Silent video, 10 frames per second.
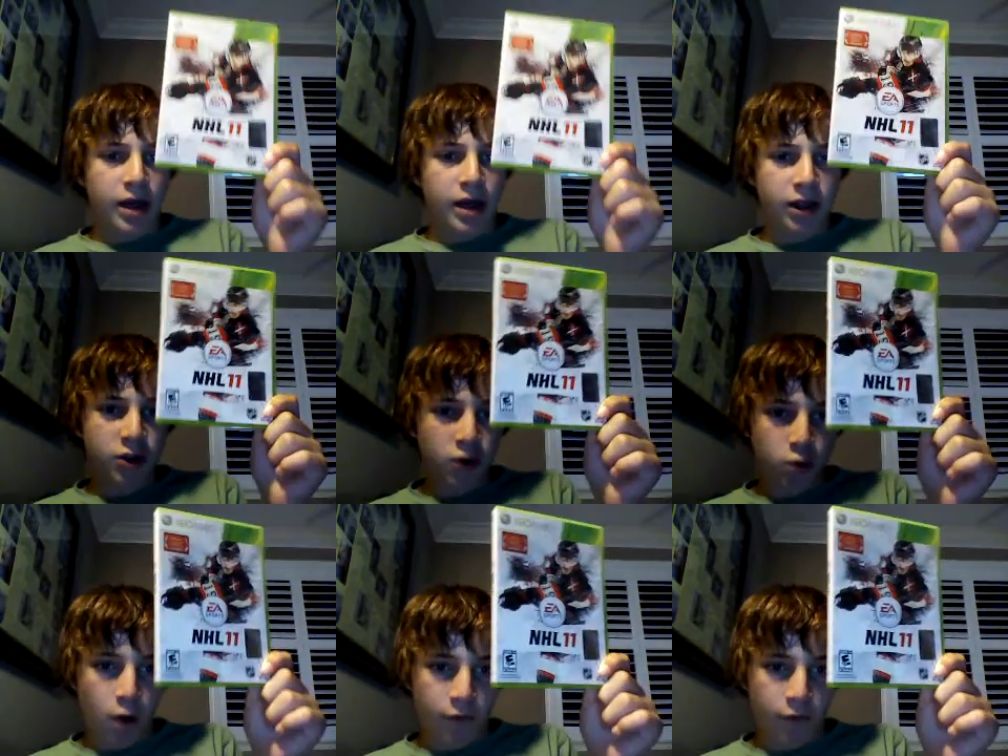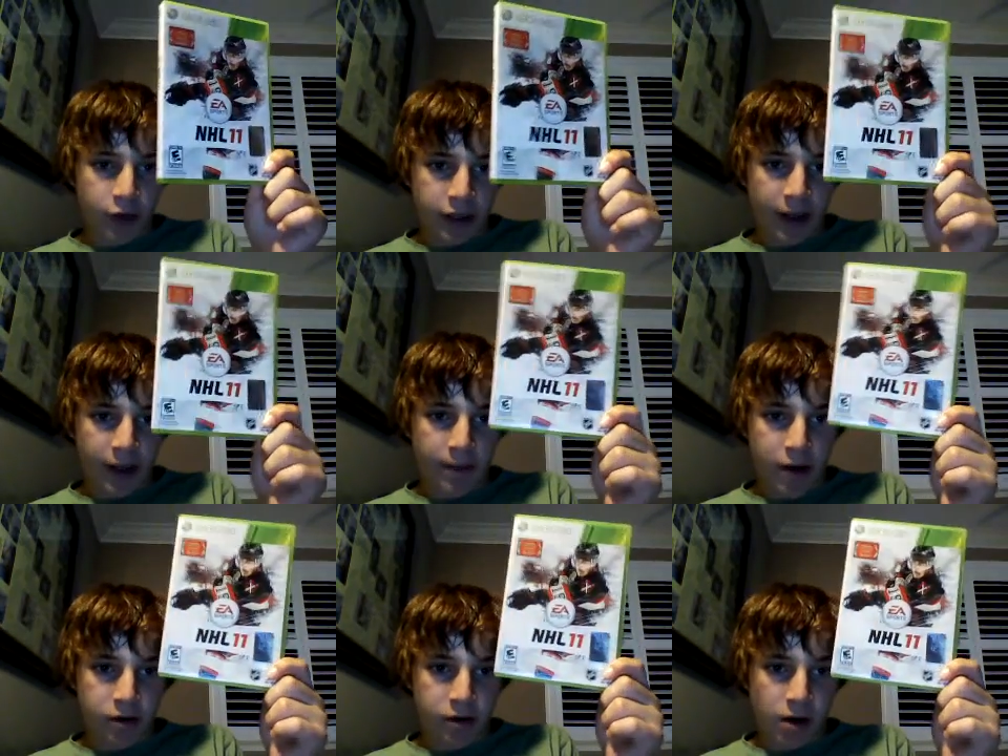NHL 12 already came
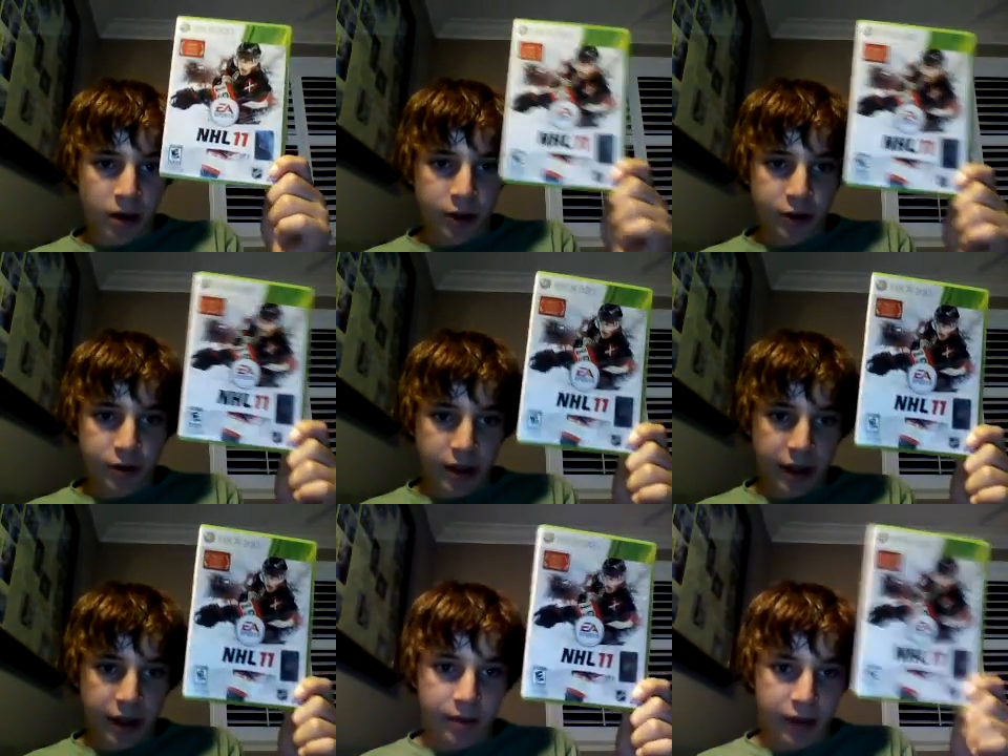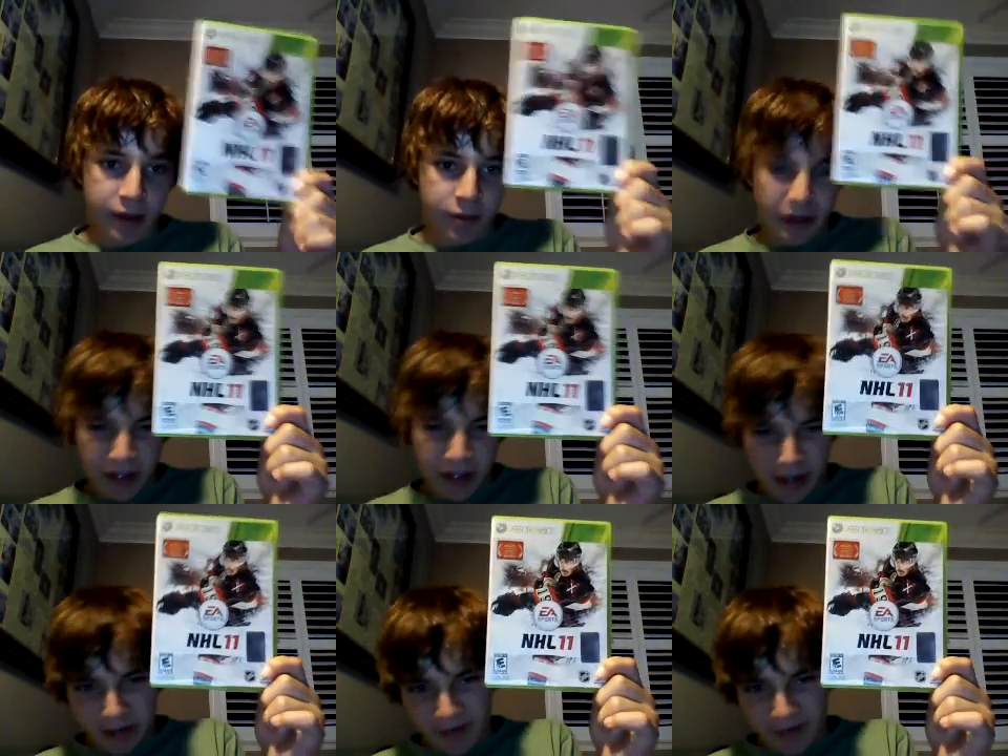out, and I'm going to show you that game later, but this
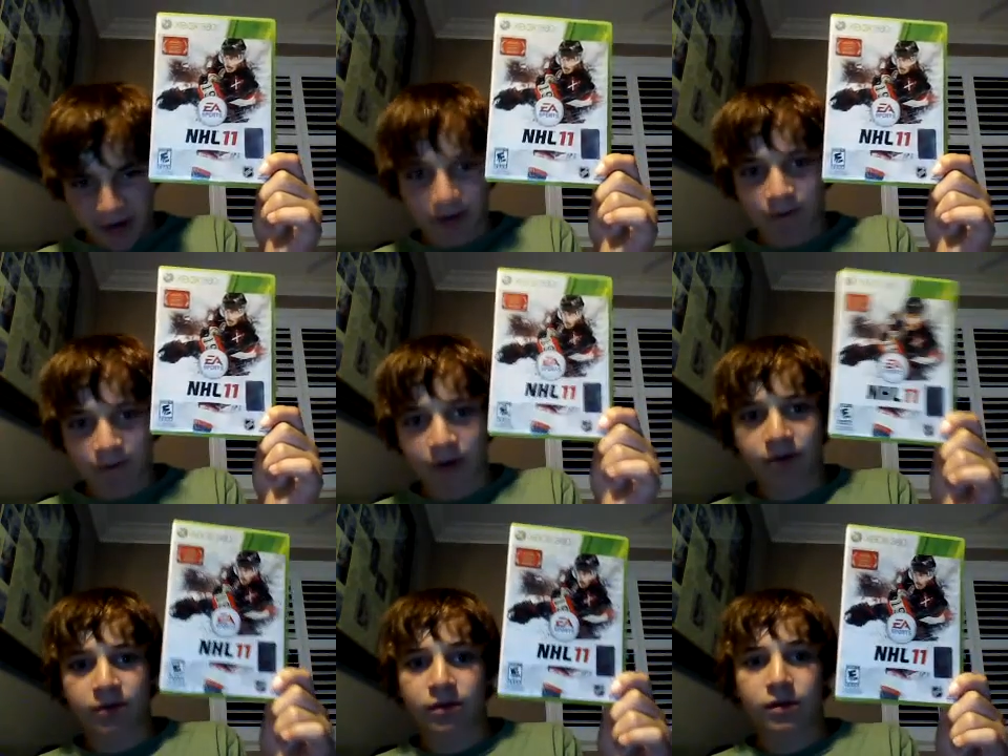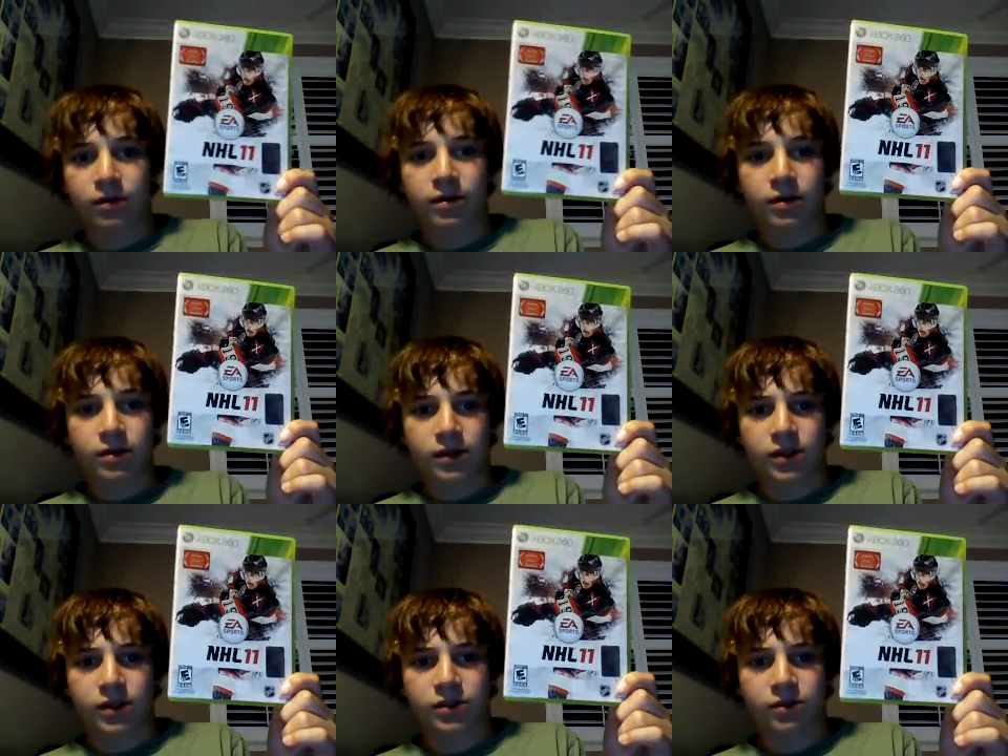game is very fun. It's
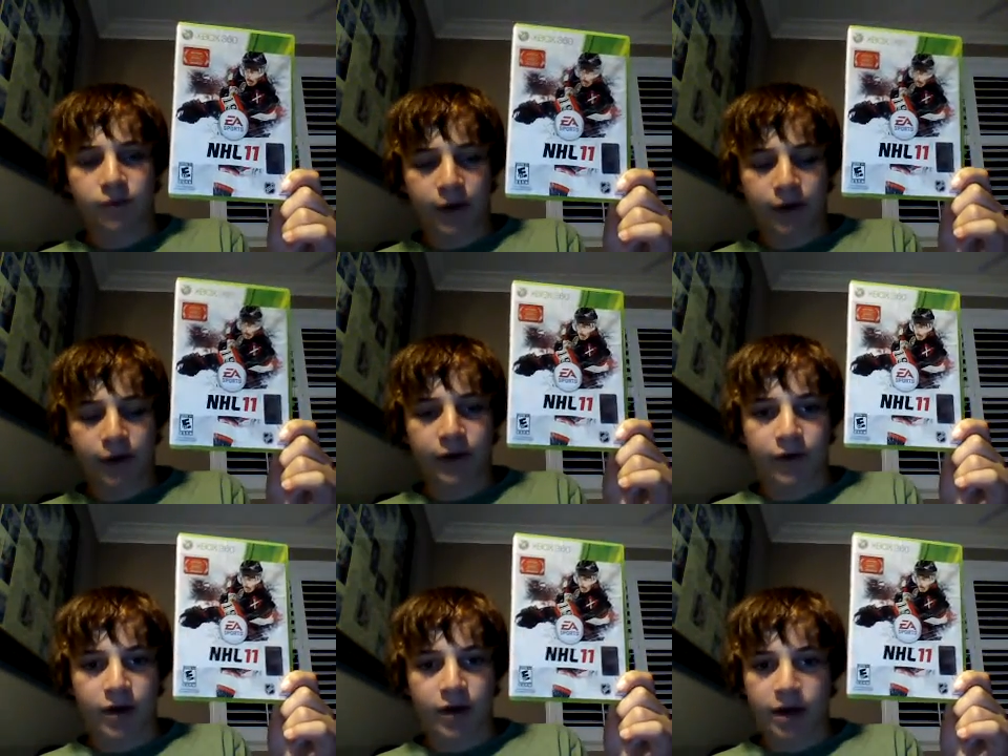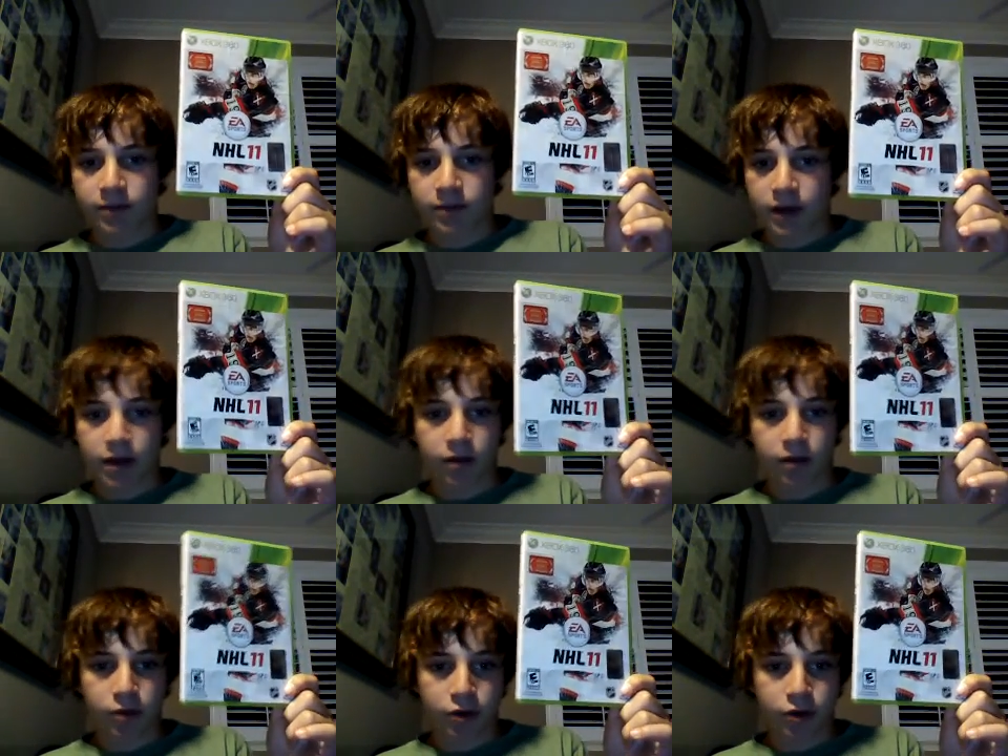actually a very, very fun game to get,
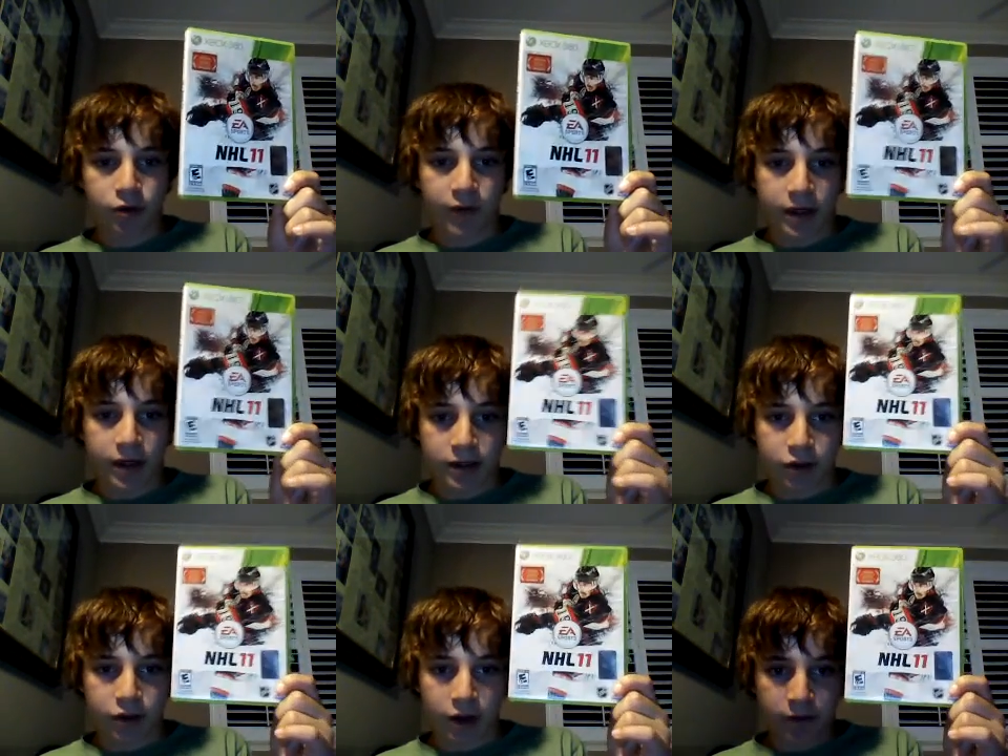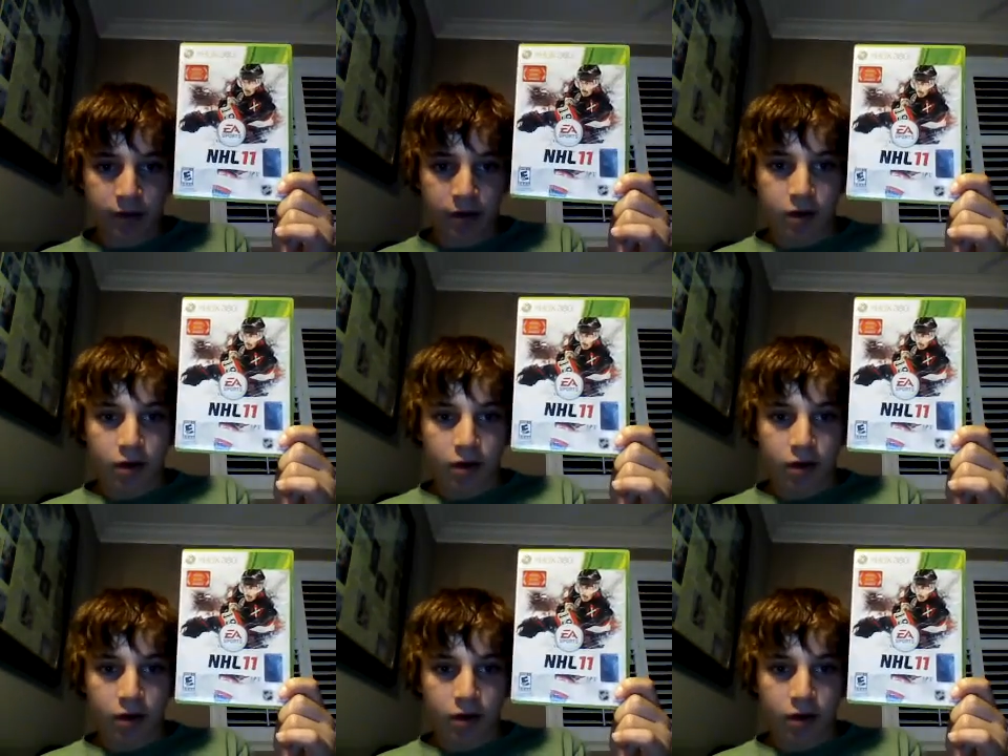like, when you do fantasy draft.